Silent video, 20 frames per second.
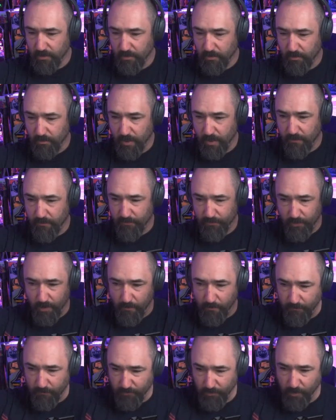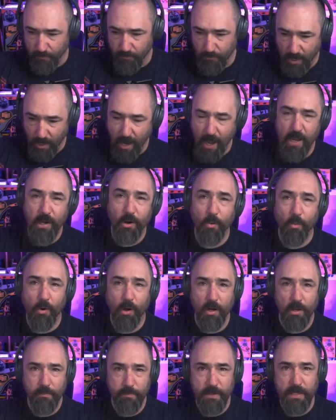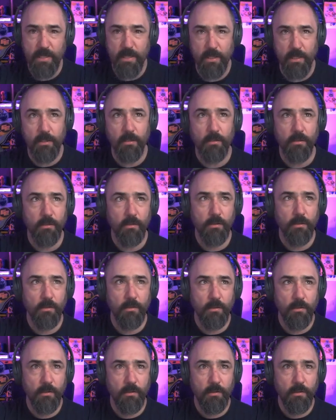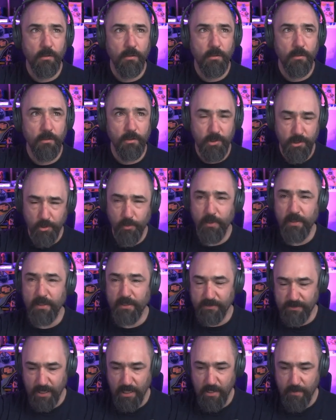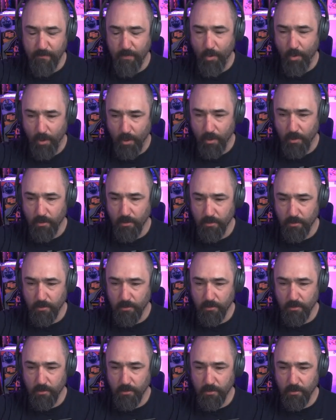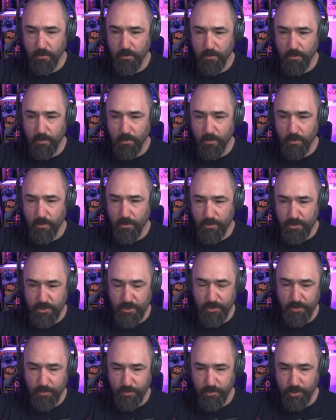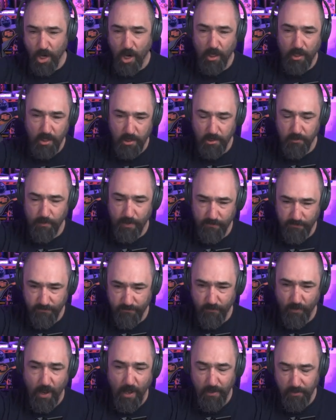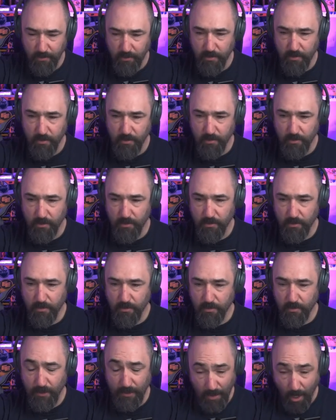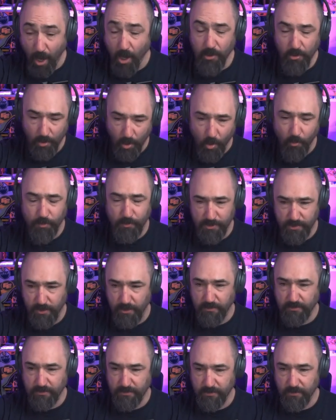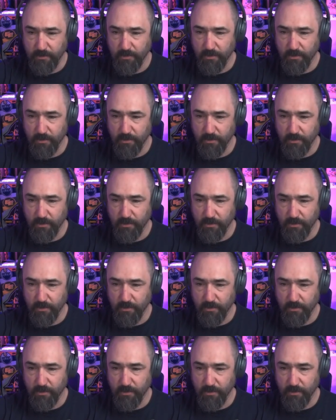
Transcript: right? From I don't want to be doing this anymore to talking to my friend, like utter hopelessness,